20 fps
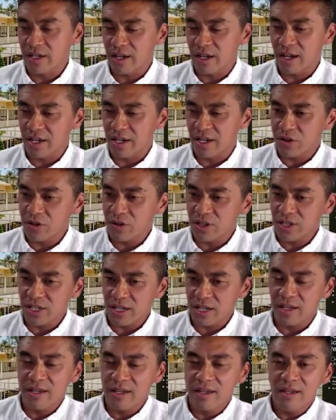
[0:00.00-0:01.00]
And, and as you can
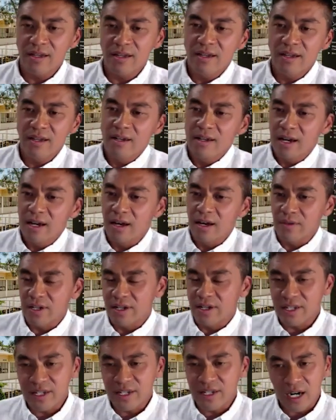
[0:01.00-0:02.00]
see, Um,
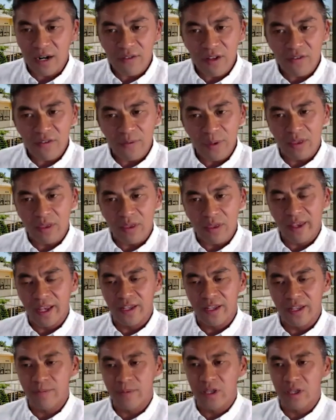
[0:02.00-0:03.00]
the discovery of
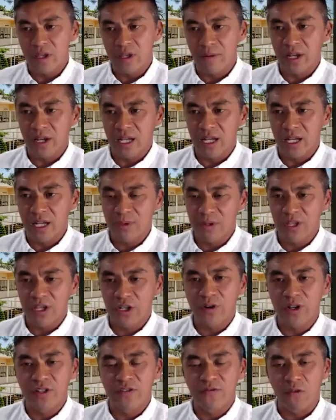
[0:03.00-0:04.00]
cancer immune delivery has been really
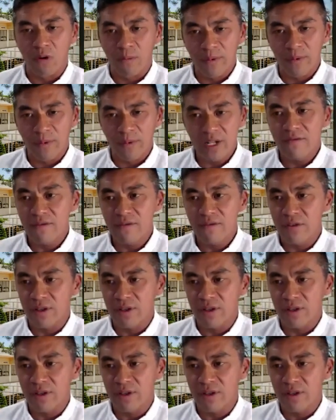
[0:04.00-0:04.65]
transformative.